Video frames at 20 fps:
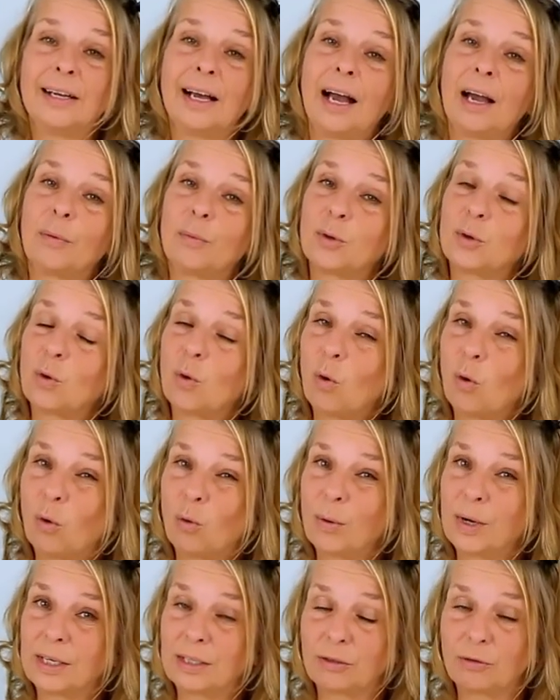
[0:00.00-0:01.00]
I would
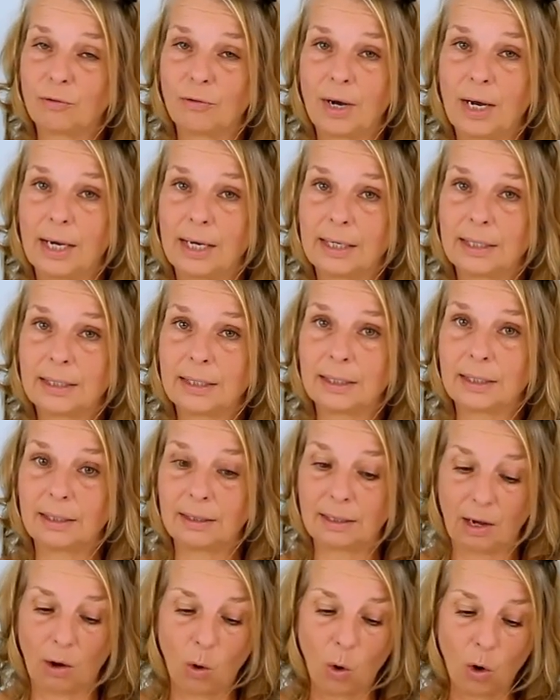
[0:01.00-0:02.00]
always write
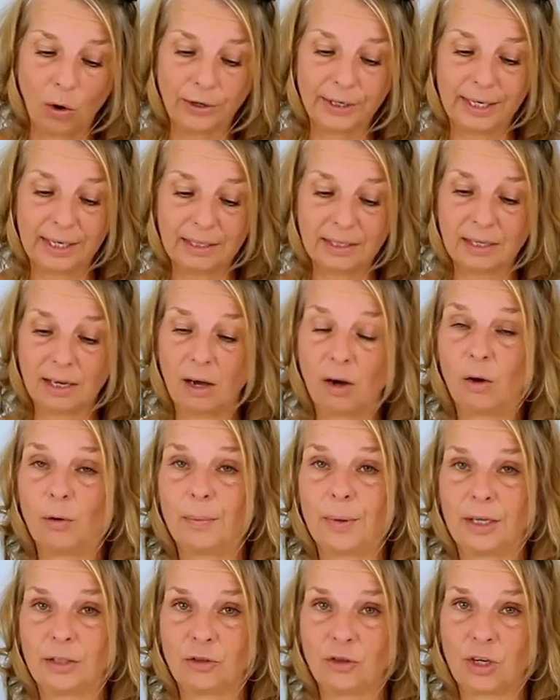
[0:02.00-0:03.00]
on it how
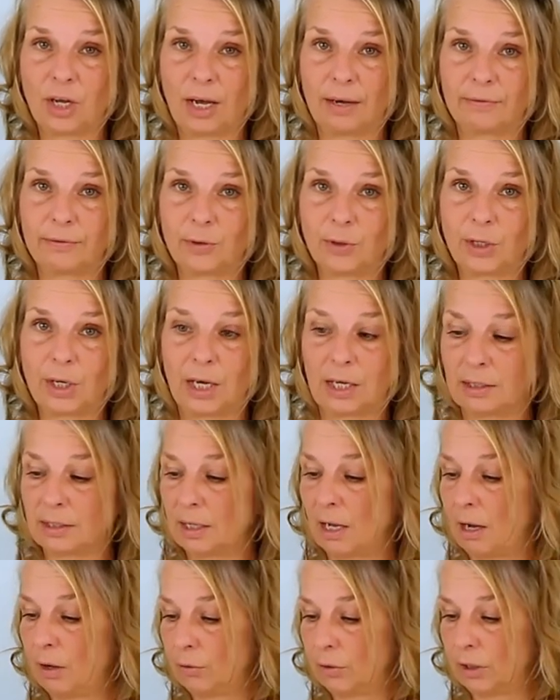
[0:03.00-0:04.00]
much you have to cut
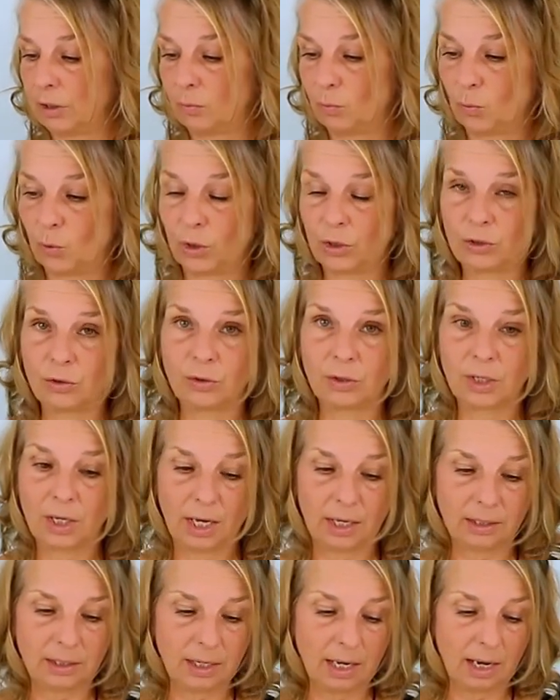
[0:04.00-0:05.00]
out and what you cut